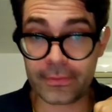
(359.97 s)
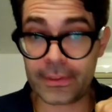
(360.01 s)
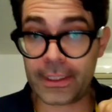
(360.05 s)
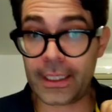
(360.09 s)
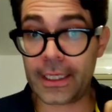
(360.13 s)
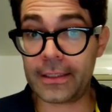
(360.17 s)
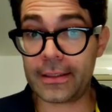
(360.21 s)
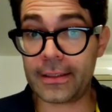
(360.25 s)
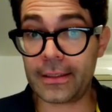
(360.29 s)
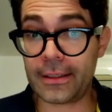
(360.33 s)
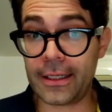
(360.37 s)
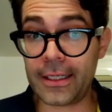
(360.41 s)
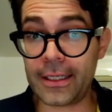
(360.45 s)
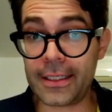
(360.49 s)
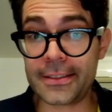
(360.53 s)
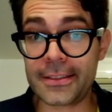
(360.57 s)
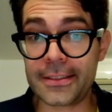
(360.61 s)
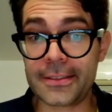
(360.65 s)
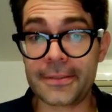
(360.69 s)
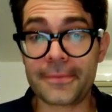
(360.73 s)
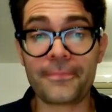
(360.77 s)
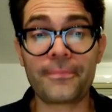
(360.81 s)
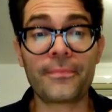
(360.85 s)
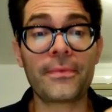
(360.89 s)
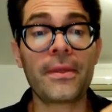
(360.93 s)
in the
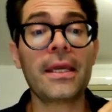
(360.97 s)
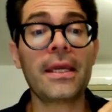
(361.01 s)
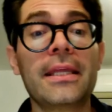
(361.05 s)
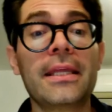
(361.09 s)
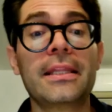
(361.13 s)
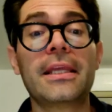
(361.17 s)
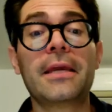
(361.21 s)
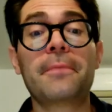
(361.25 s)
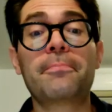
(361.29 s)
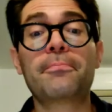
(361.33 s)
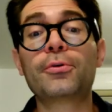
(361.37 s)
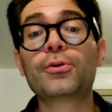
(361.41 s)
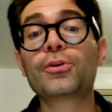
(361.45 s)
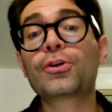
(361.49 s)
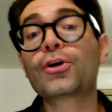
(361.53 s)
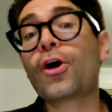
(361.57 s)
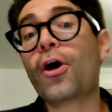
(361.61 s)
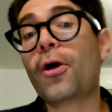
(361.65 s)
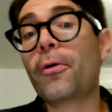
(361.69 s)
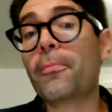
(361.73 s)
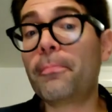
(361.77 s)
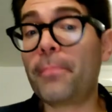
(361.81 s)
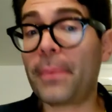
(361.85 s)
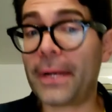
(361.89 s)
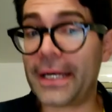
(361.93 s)
list, they put
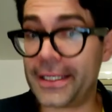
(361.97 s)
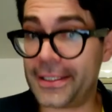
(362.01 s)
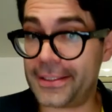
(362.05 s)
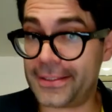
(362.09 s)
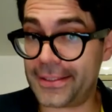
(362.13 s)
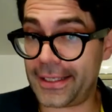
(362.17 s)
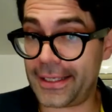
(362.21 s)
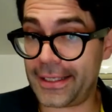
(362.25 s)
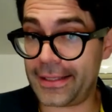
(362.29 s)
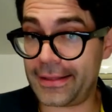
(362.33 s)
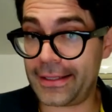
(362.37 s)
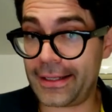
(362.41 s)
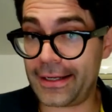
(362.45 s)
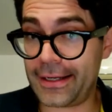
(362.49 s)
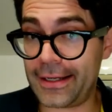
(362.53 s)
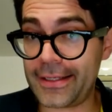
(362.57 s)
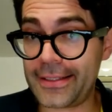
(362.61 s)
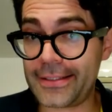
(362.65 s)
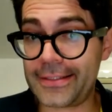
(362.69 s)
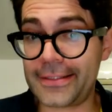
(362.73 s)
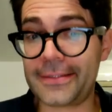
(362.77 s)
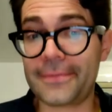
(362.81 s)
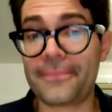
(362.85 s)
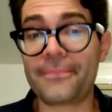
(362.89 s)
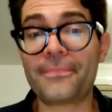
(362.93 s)
companies in the
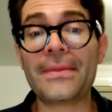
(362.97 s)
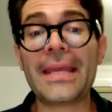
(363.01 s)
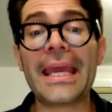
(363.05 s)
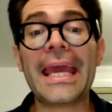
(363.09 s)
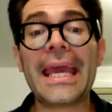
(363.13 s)
list,